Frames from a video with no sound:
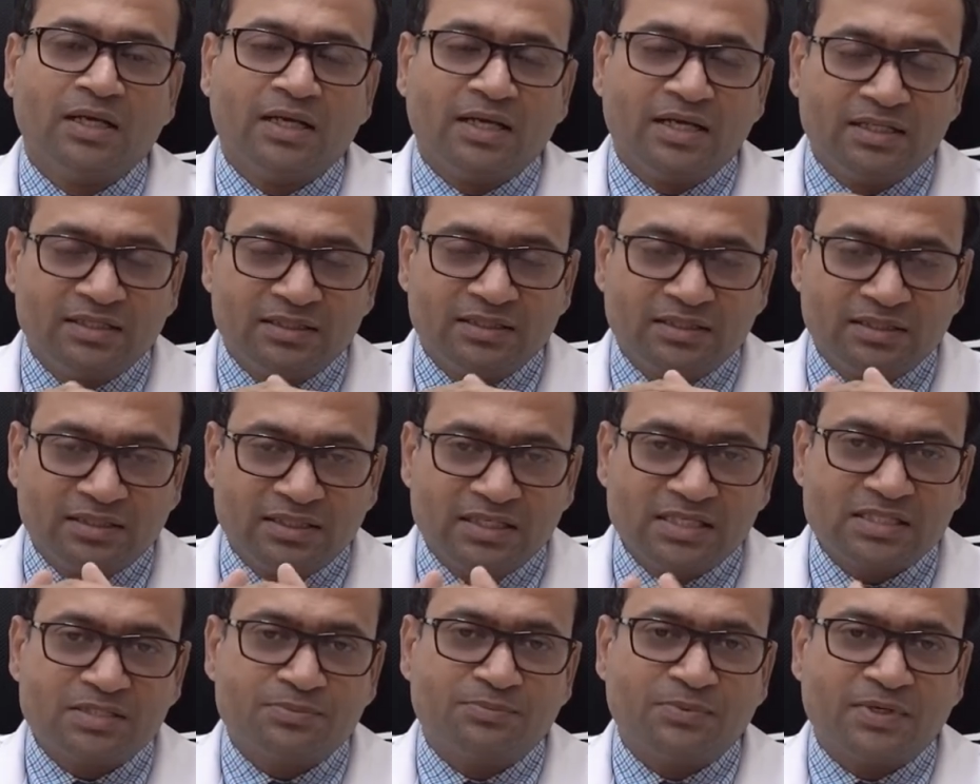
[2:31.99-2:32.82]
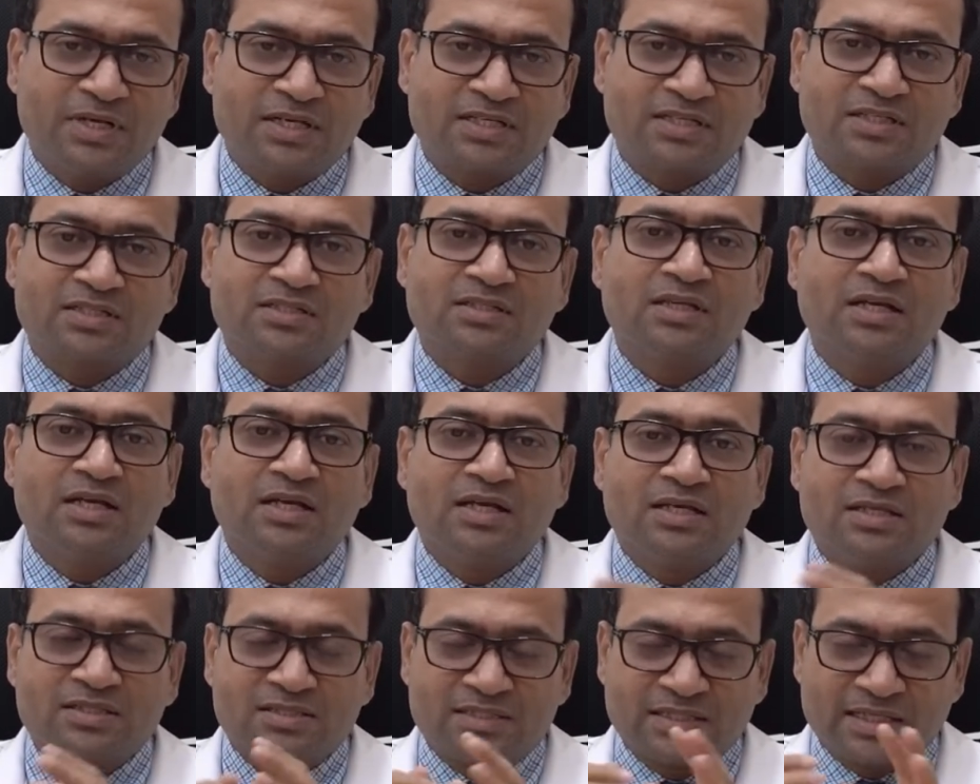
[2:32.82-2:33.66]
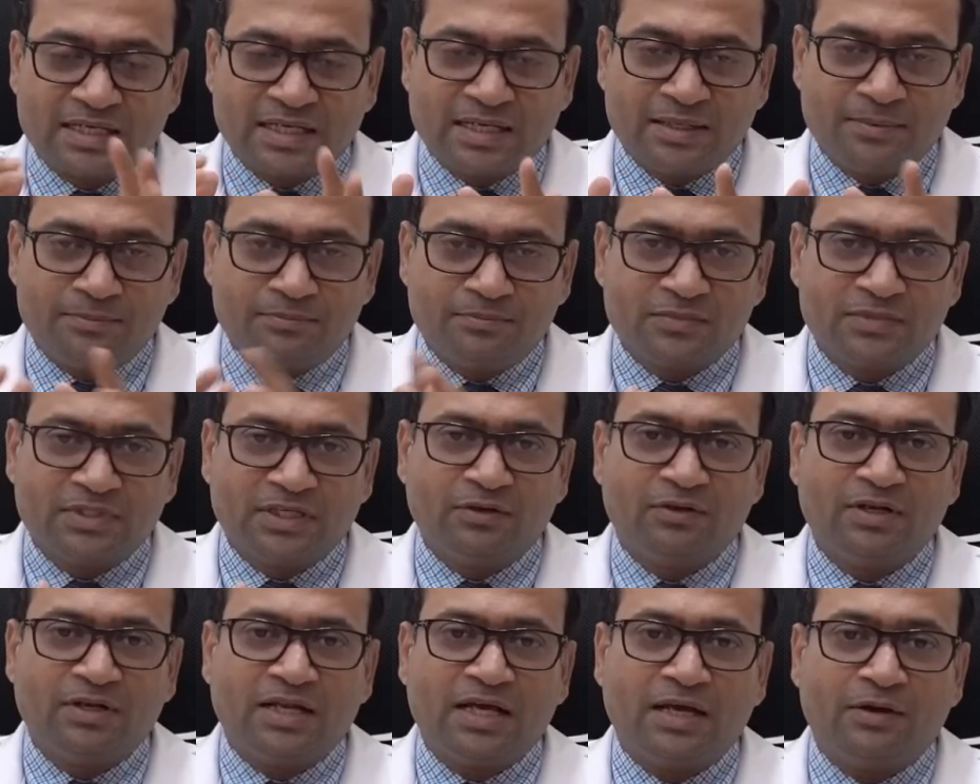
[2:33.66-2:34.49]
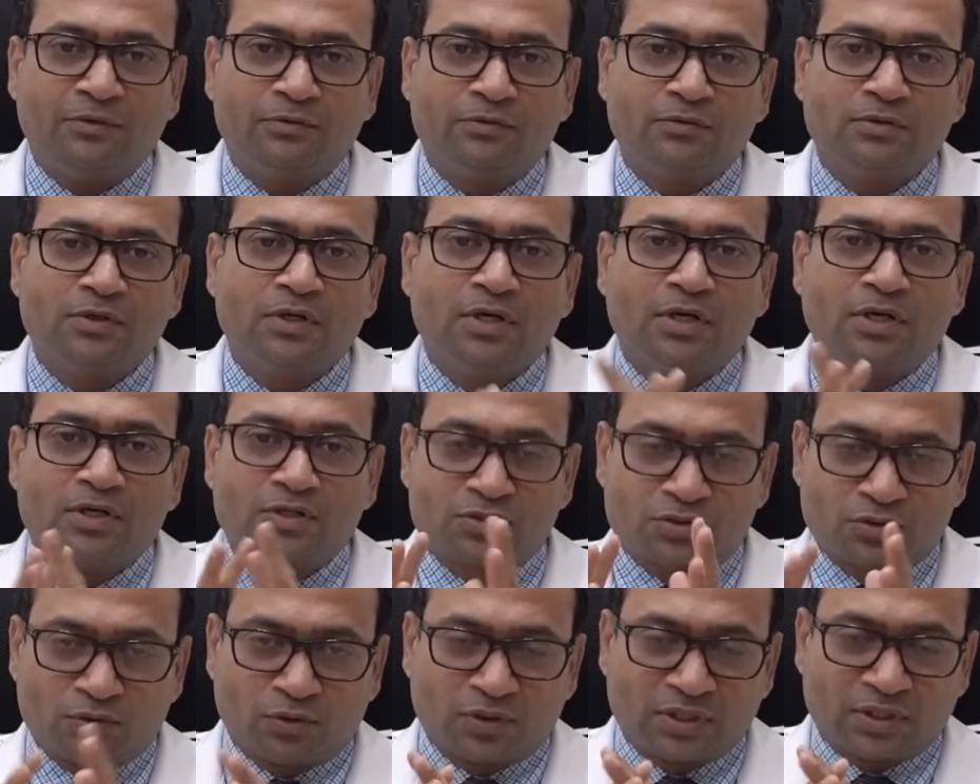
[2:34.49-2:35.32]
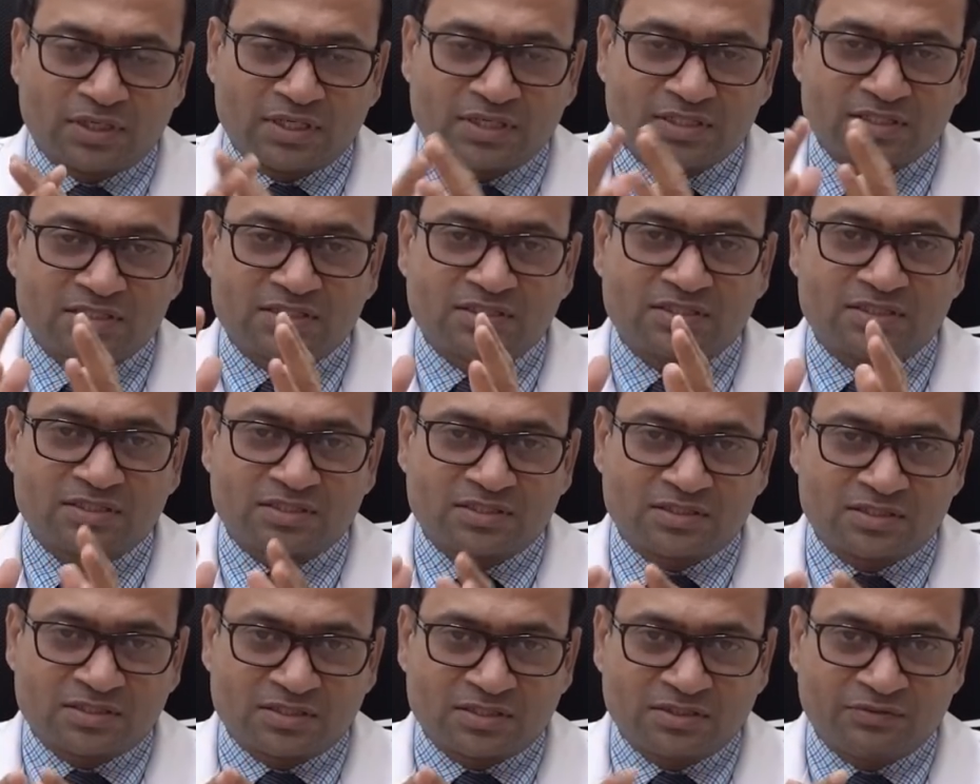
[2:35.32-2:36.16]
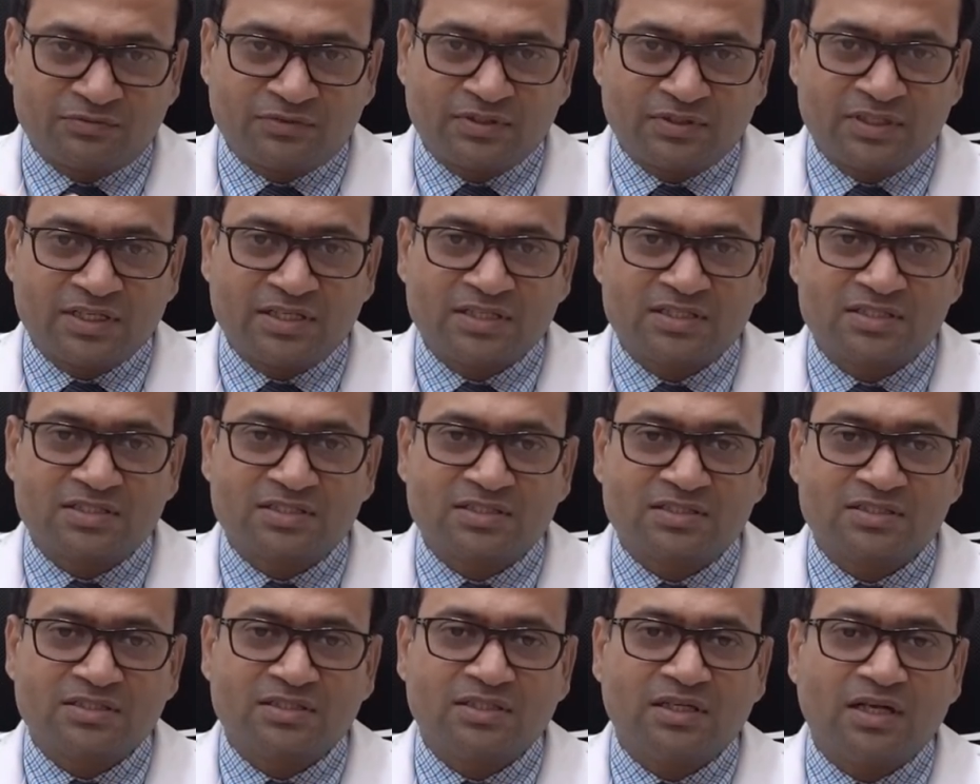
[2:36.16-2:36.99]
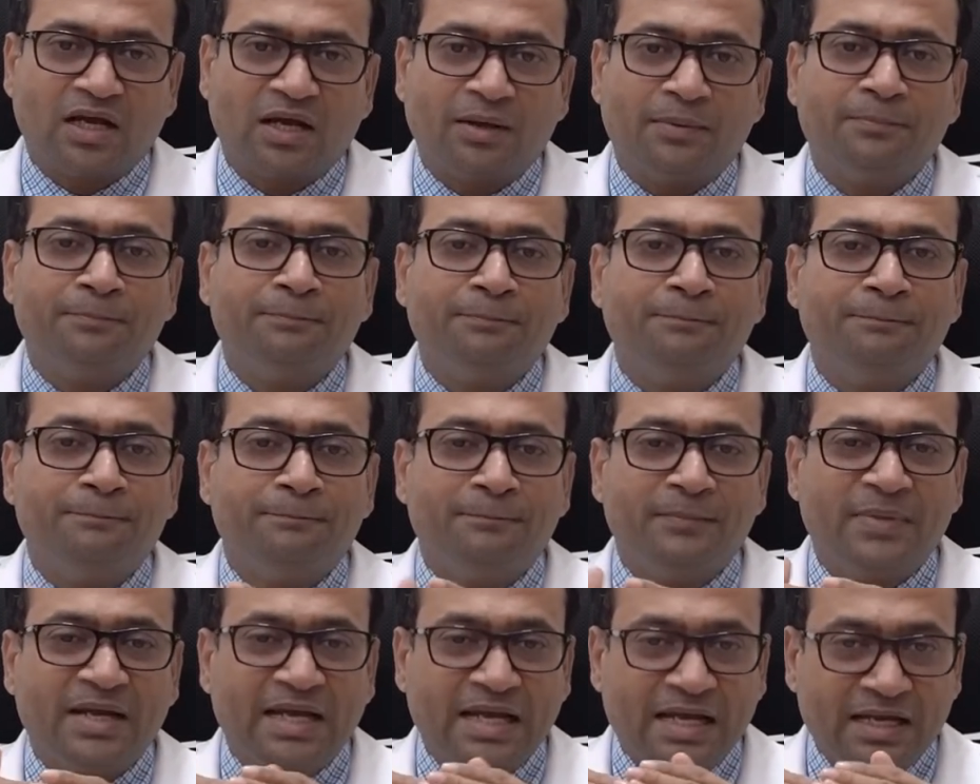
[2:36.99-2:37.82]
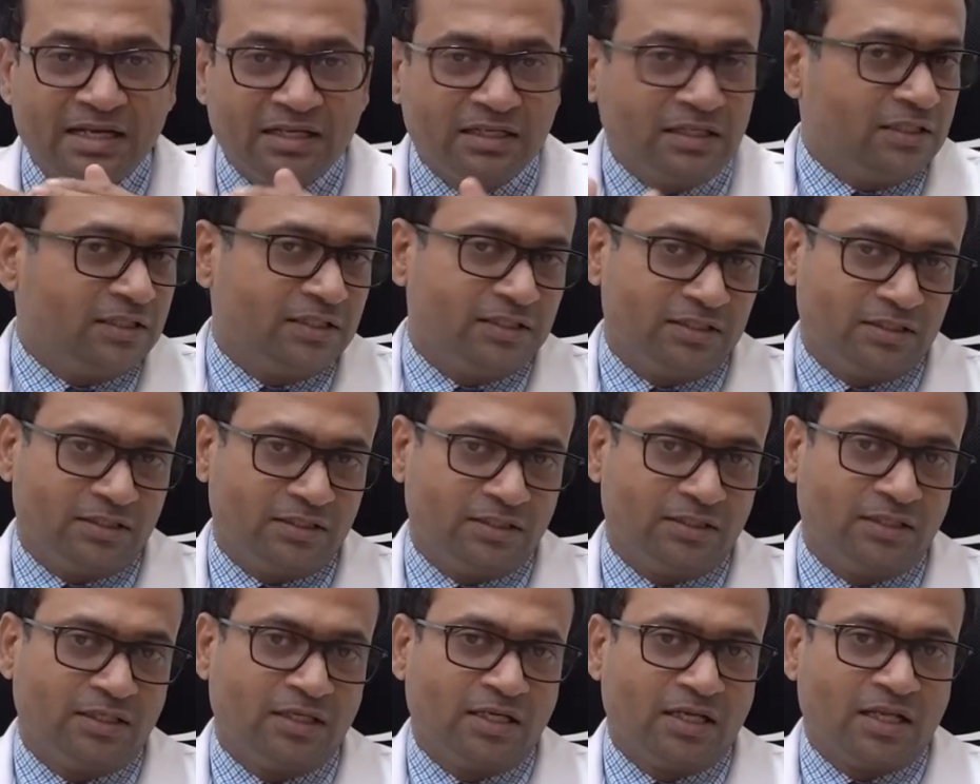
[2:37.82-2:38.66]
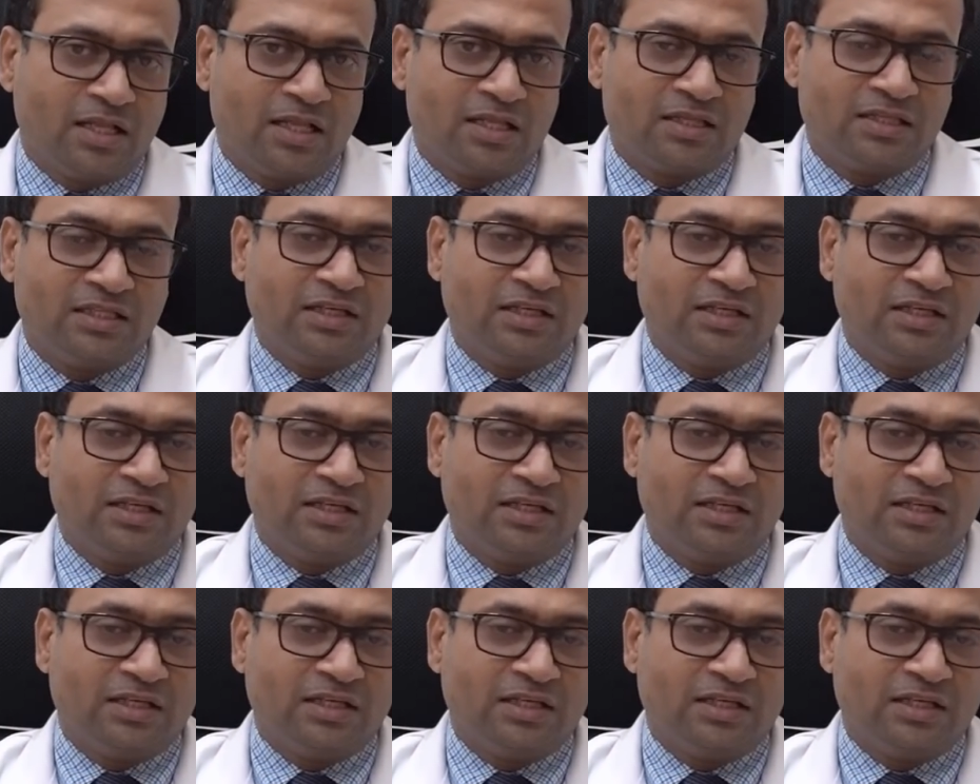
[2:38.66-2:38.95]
In this patient, same, they will have slowness, stiffness, mainly they